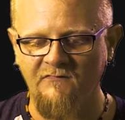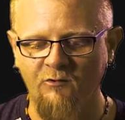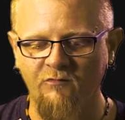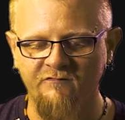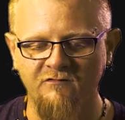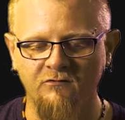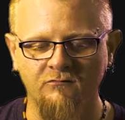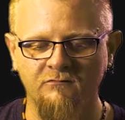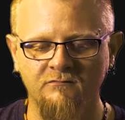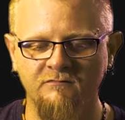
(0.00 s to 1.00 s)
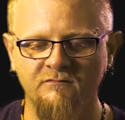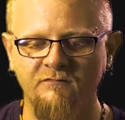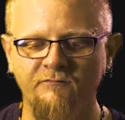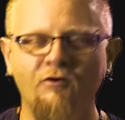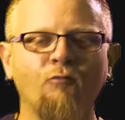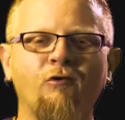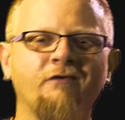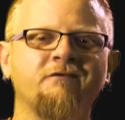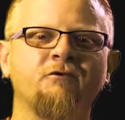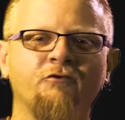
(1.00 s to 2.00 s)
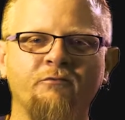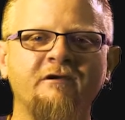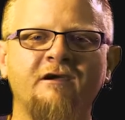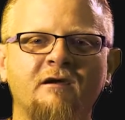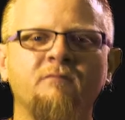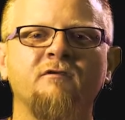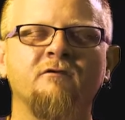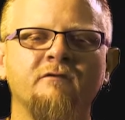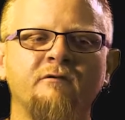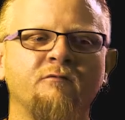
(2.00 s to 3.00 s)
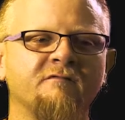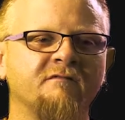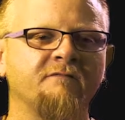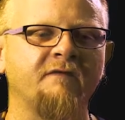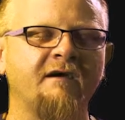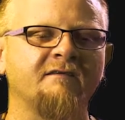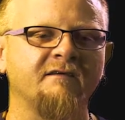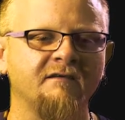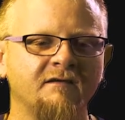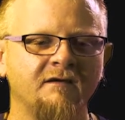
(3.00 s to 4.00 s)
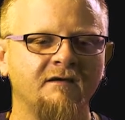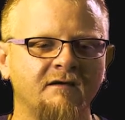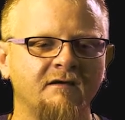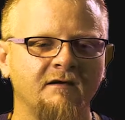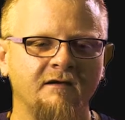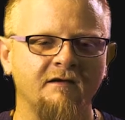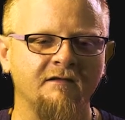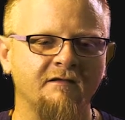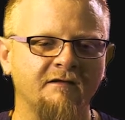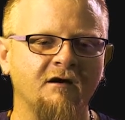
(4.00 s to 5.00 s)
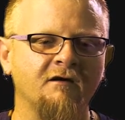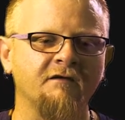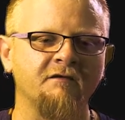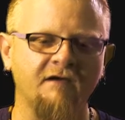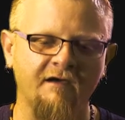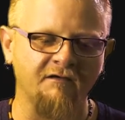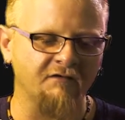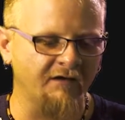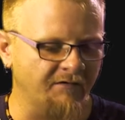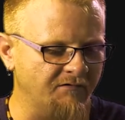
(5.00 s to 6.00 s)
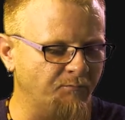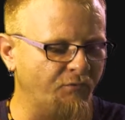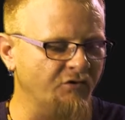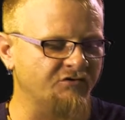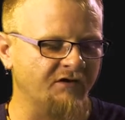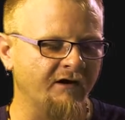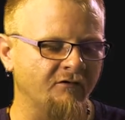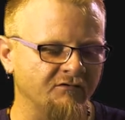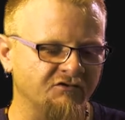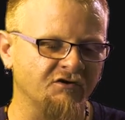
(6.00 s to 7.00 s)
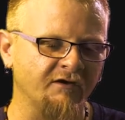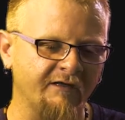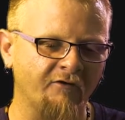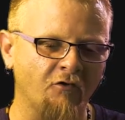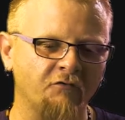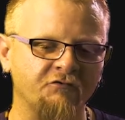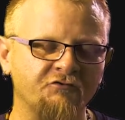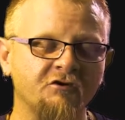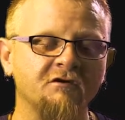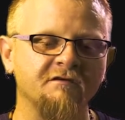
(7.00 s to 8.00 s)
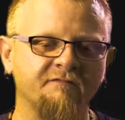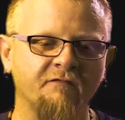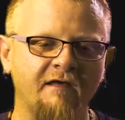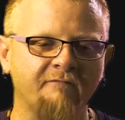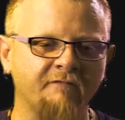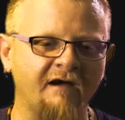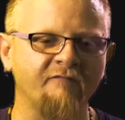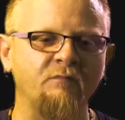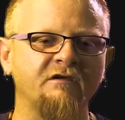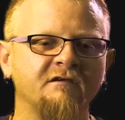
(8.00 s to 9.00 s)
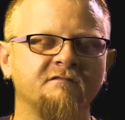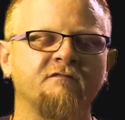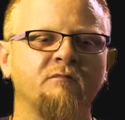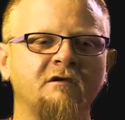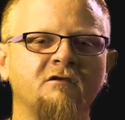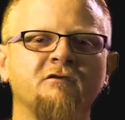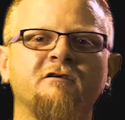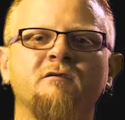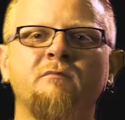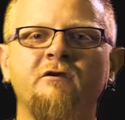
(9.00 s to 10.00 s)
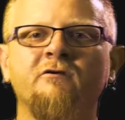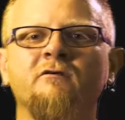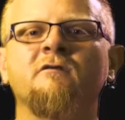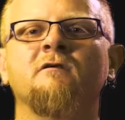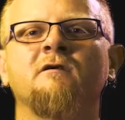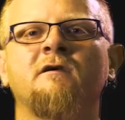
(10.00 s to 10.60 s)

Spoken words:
there was no want to go to rehab, you know, it was the fact that God had pushed out and shut out all the drugs for that 5 minutes for me to look in the mirror